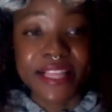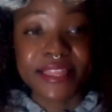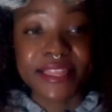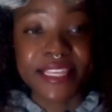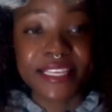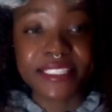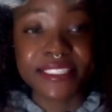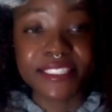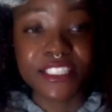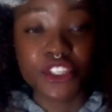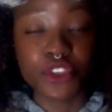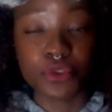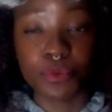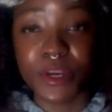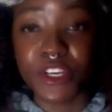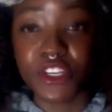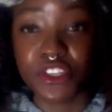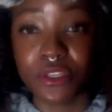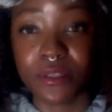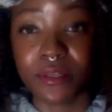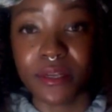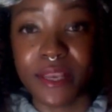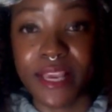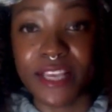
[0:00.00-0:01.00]
This
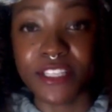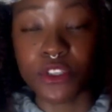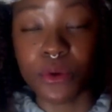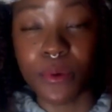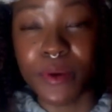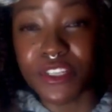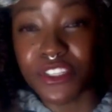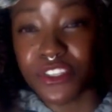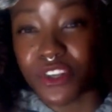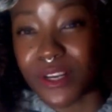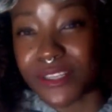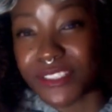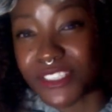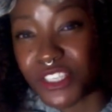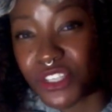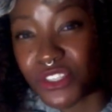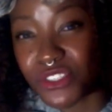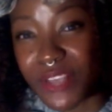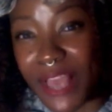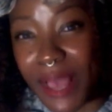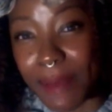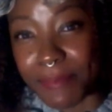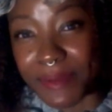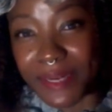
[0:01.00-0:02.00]
situation is going to continue
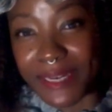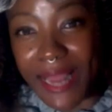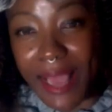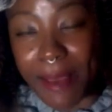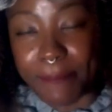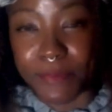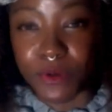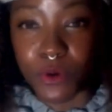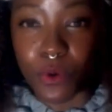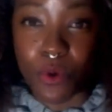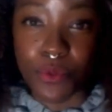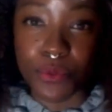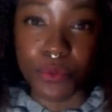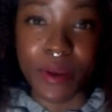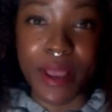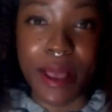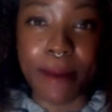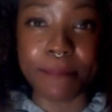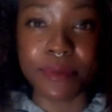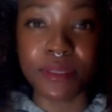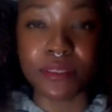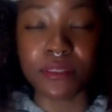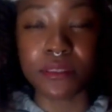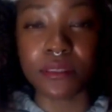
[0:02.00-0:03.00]
to happen and happen all the way
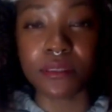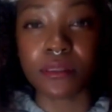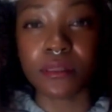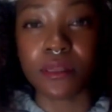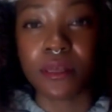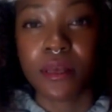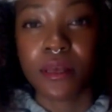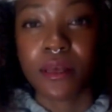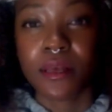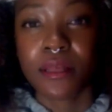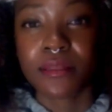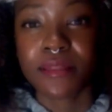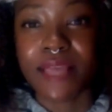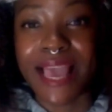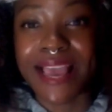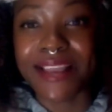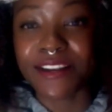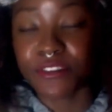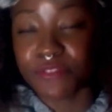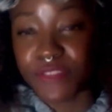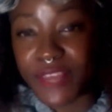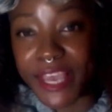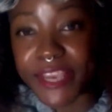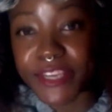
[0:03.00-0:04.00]
up until the
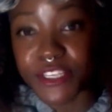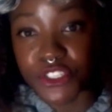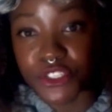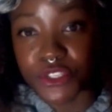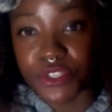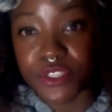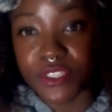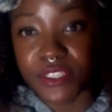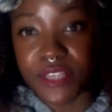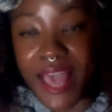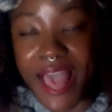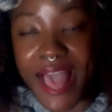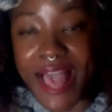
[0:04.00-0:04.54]
end of the ages.